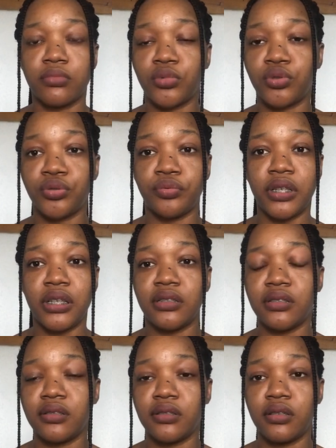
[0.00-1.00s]

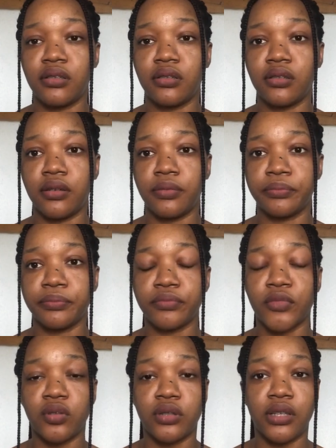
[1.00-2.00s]
during um
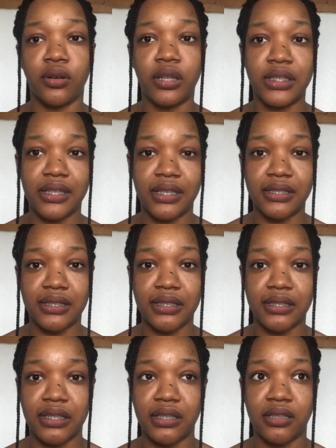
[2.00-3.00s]
the holiday
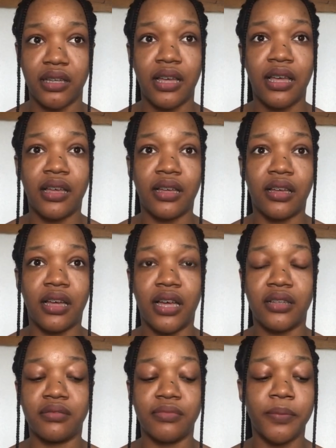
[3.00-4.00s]
season
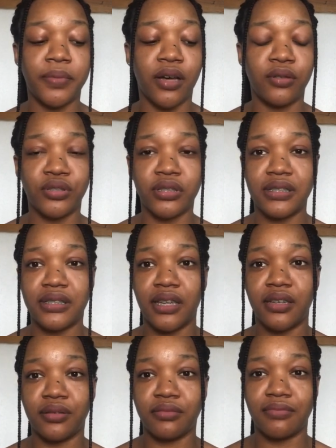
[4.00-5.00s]
and maybe i'll just
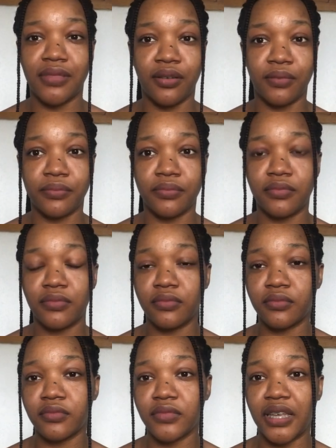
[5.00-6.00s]
take um
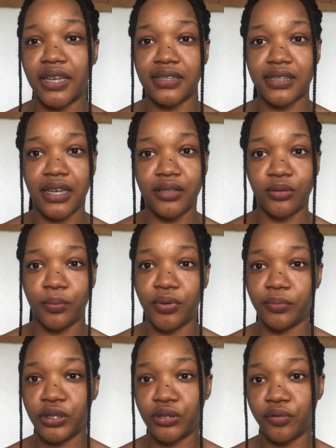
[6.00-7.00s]
exit or
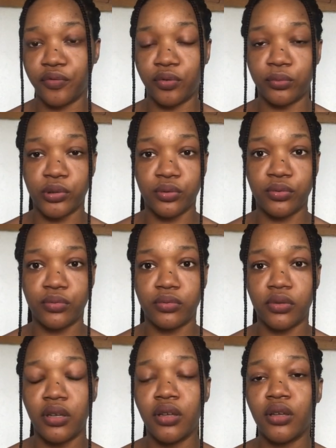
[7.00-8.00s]
permission from
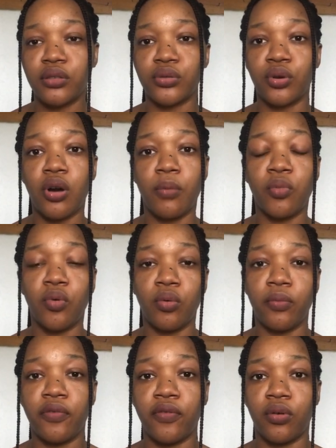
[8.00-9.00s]
school to come
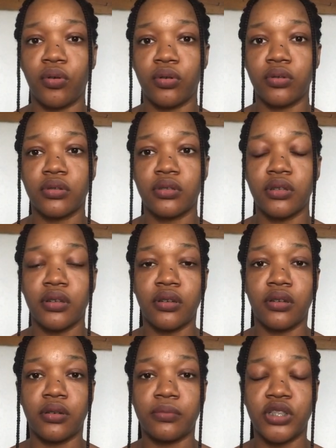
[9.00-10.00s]
home for
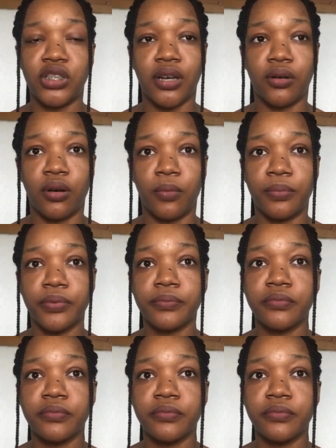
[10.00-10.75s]
um, checkup.